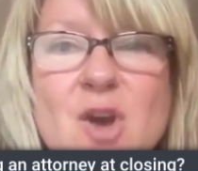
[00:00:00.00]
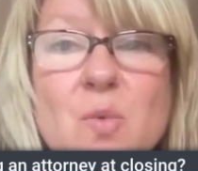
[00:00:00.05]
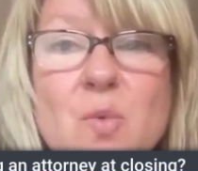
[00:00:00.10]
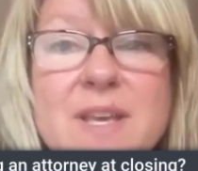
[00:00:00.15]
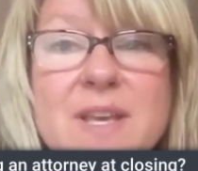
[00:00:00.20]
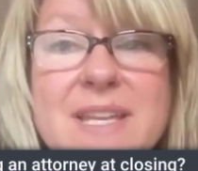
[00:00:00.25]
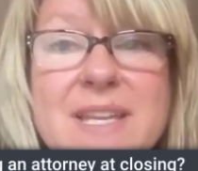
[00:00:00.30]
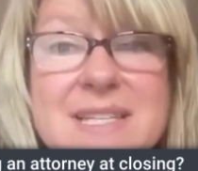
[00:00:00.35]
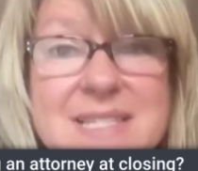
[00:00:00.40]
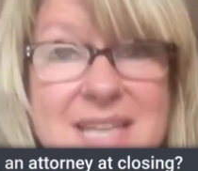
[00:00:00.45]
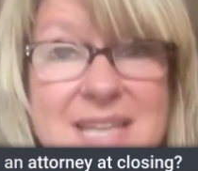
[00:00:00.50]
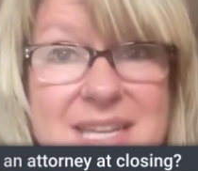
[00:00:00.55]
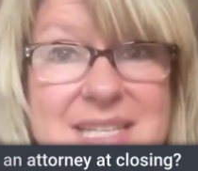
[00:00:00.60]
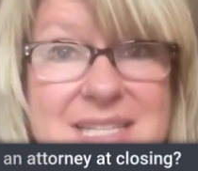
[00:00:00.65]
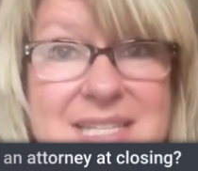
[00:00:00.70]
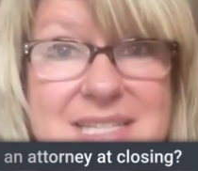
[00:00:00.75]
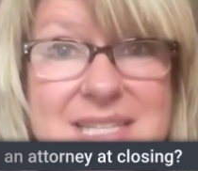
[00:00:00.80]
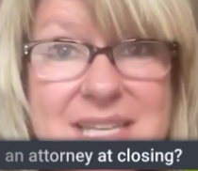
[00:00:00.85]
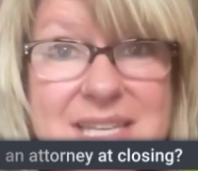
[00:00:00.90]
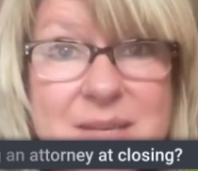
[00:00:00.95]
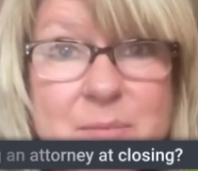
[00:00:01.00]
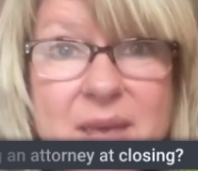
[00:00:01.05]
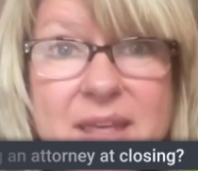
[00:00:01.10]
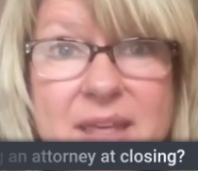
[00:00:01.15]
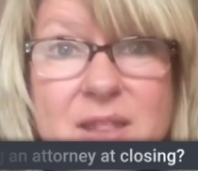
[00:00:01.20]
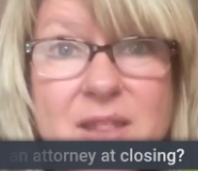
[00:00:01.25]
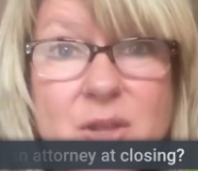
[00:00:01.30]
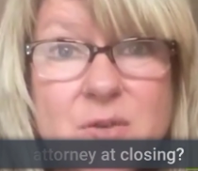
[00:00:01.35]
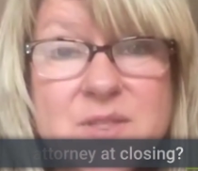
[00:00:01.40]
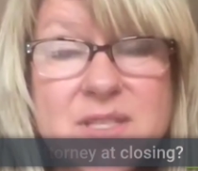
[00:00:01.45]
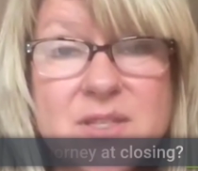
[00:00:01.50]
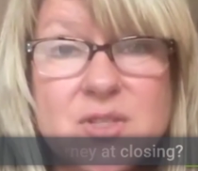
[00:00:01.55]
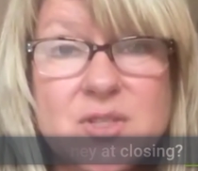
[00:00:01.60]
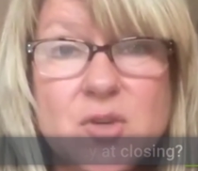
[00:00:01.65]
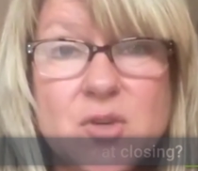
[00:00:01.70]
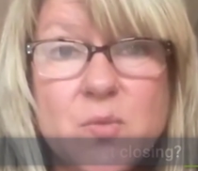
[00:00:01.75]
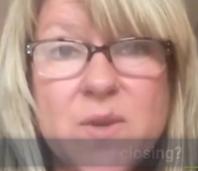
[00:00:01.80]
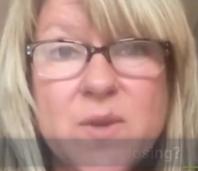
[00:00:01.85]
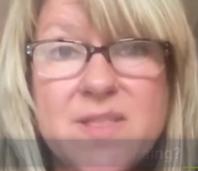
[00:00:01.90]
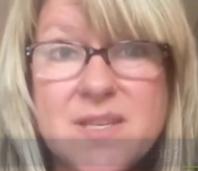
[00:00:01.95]
Well, in Tennessee, my closings
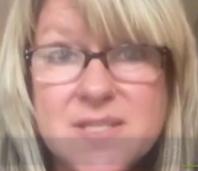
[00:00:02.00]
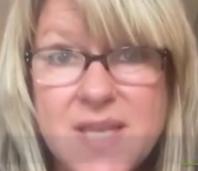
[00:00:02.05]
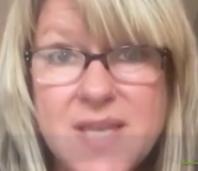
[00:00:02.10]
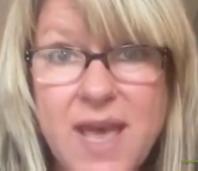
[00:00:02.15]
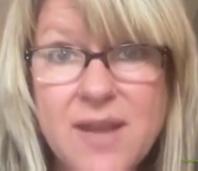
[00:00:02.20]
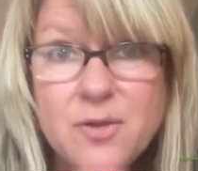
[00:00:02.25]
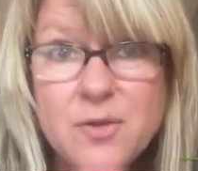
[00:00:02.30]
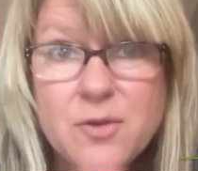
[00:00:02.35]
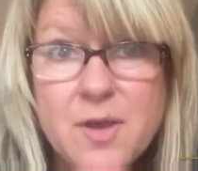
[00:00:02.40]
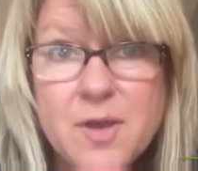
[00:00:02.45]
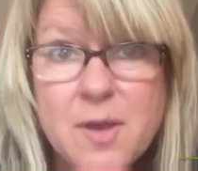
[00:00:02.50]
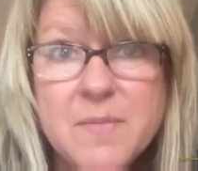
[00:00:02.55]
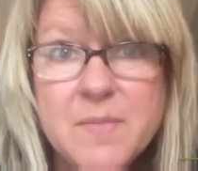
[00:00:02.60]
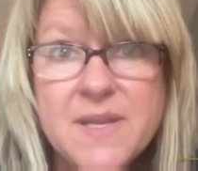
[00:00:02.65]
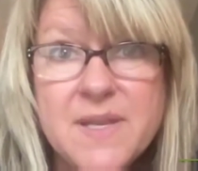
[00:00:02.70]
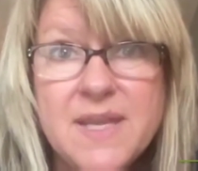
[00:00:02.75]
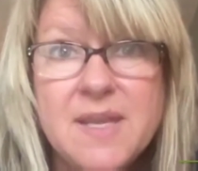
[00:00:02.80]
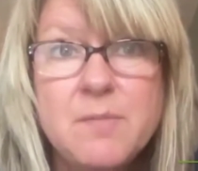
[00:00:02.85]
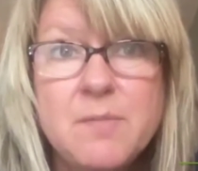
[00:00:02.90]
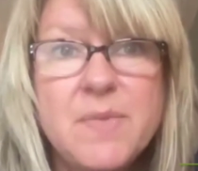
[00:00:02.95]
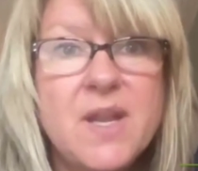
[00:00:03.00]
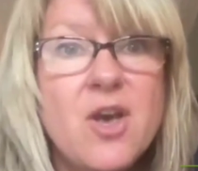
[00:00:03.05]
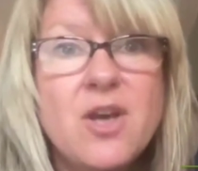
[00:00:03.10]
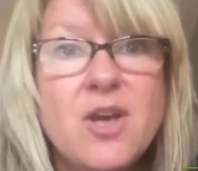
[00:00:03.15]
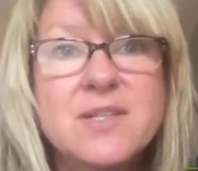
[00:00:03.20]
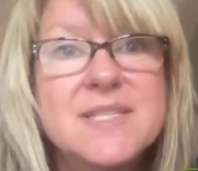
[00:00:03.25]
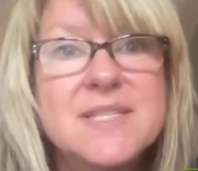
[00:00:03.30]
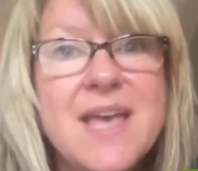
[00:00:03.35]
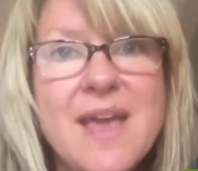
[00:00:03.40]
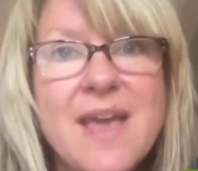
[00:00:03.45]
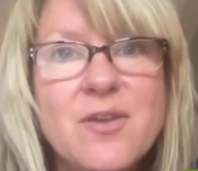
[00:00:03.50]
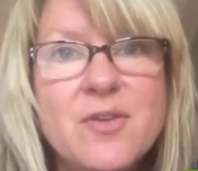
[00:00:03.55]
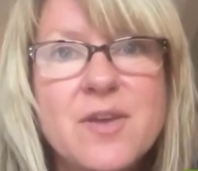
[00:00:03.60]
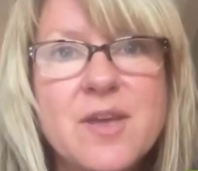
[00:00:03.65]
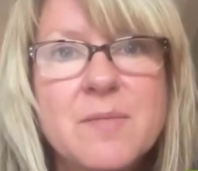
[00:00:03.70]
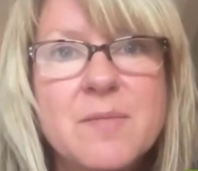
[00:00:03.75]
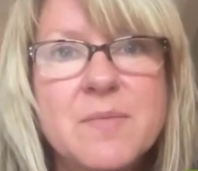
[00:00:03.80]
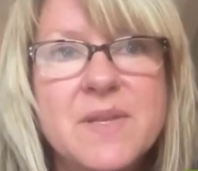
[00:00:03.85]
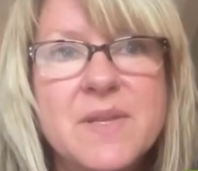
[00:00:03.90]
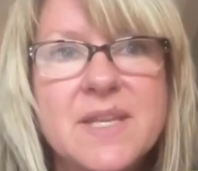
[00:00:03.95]
are with a title company, but all title
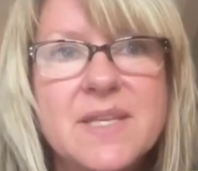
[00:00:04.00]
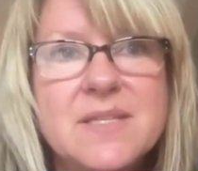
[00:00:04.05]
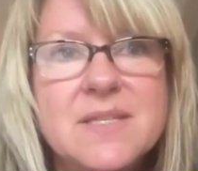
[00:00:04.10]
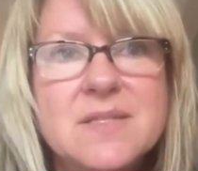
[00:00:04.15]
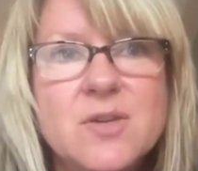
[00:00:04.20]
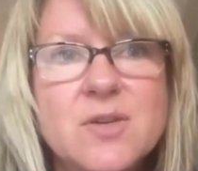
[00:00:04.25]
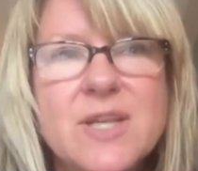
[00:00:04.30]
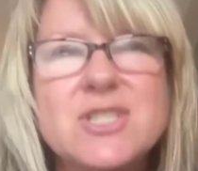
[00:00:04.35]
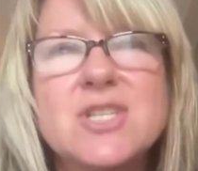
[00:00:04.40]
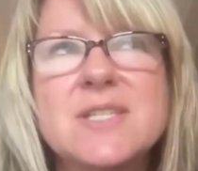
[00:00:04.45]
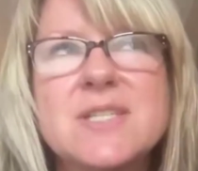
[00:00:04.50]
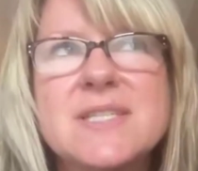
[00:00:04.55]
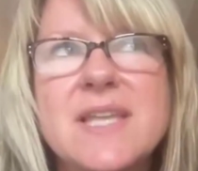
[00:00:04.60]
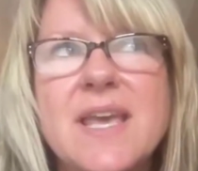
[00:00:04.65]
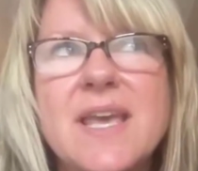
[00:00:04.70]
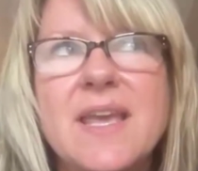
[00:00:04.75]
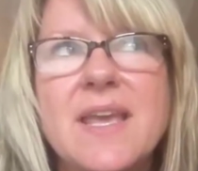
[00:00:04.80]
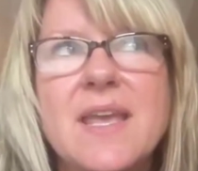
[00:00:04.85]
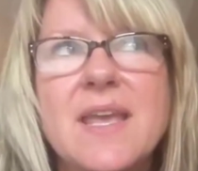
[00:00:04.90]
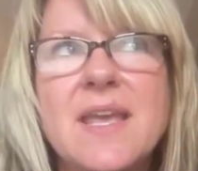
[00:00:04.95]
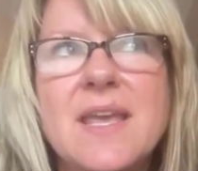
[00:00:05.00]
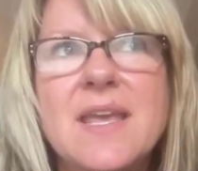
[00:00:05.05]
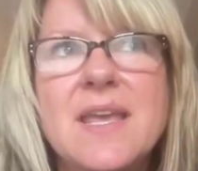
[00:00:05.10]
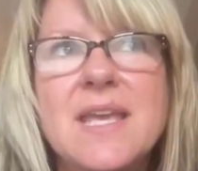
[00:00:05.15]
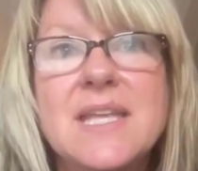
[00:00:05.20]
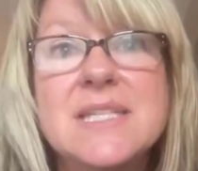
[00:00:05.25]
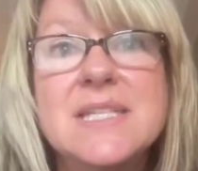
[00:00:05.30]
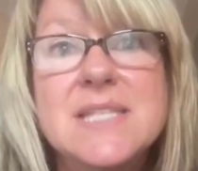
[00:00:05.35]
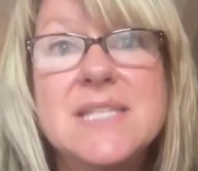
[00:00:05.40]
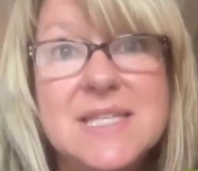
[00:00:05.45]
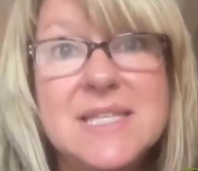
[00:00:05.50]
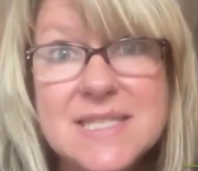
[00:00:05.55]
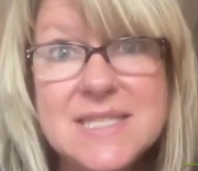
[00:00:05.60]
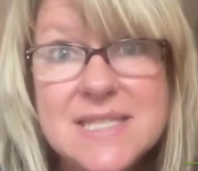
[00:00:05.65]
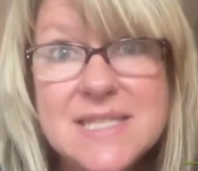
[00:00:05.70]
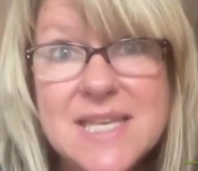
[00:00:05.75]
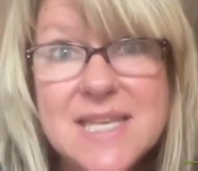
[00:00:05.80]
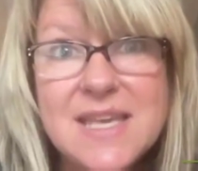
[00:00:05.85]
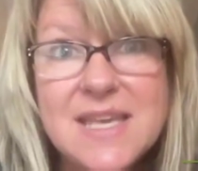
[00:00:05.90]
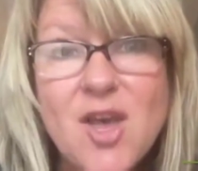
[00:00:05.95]
companies, or I should say, in
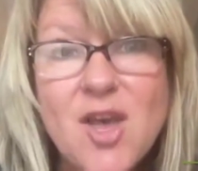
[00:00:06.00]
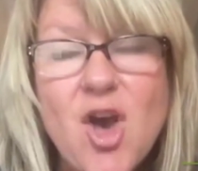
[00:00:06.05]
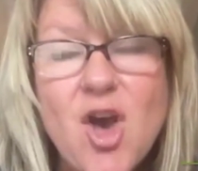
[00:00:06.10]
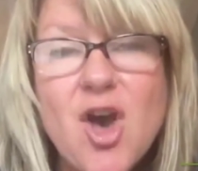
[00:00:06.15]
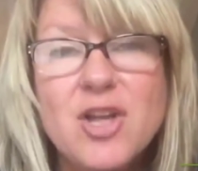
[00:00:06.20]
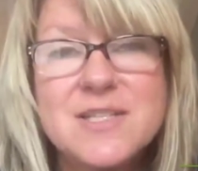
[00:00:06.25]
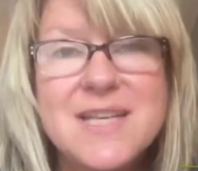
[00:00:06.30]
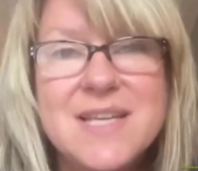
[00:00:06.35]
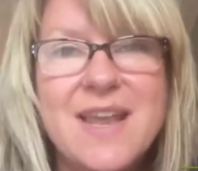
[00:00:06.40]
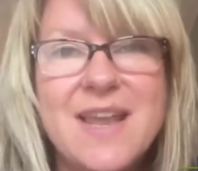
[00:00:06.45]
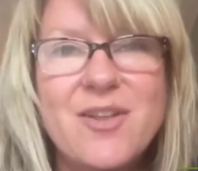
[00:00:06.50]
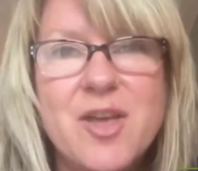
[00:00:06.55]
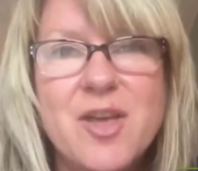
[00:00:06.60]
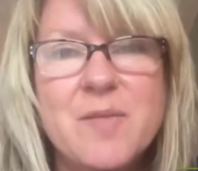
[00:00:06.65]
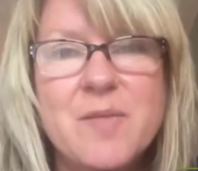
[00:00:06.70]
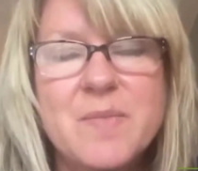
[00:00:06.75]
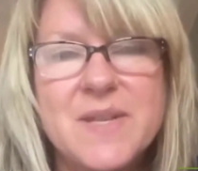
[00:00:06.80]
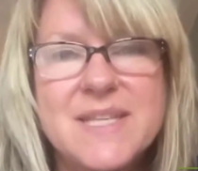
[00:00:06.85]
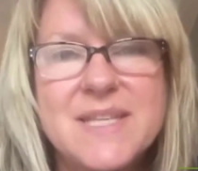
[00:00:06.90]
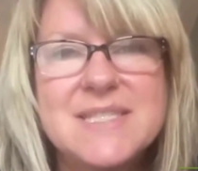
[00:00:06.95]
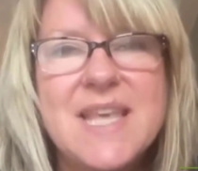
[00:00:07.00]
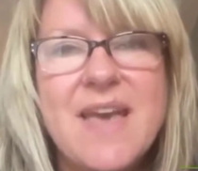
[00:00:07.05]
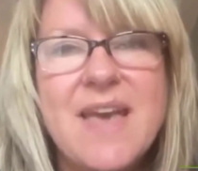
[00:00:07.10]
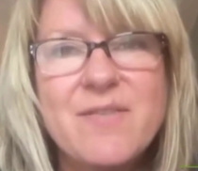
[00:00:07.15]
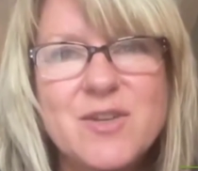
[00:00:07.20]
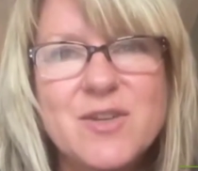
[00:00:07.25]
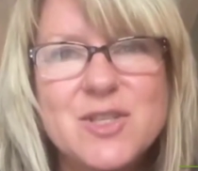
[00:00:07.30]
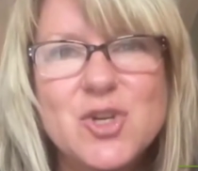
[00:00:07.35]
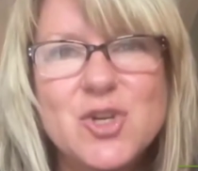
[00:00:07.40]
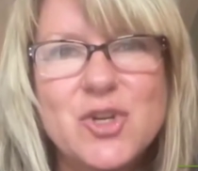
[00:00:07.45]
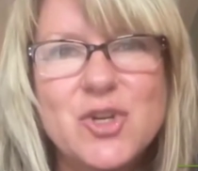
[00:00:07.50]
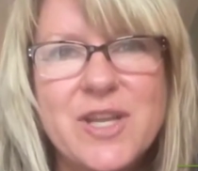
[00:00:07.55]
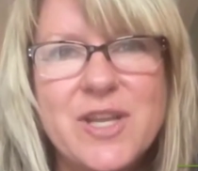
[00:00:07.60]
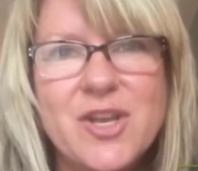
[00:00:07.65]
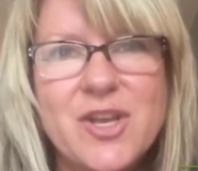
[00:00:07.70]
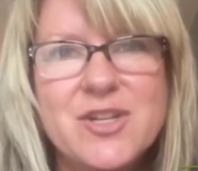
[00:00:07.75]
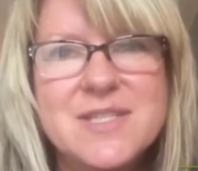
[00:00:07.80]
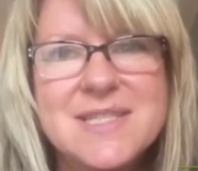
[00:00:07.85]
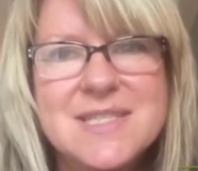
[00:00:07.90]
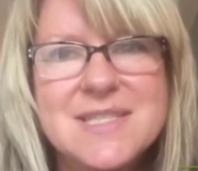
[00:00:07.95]
Tennessee, all title companies have an
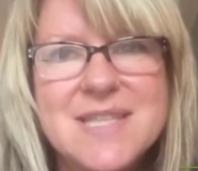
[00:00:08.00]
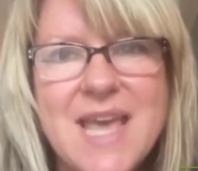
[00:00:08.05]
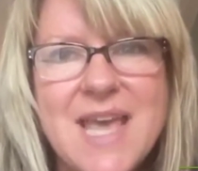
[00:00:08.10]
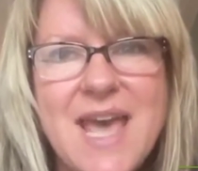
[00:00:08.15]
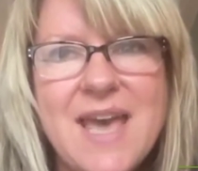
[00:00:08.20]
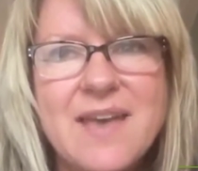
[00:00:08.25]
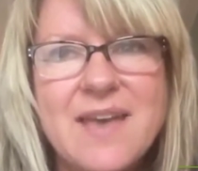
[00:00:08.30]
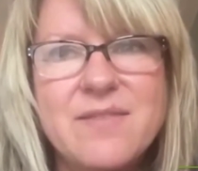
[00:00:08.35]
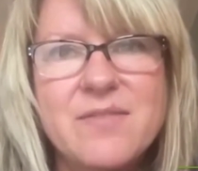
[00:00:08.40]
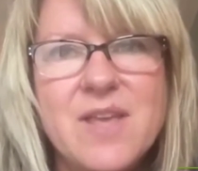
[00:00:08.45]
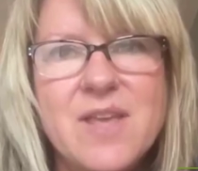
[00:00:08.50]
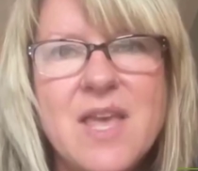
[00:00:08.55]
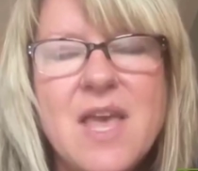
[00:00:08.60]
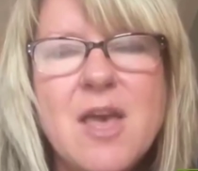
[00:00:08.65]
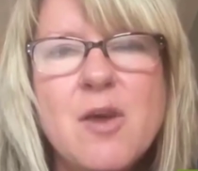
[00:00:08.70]
attorney on staff.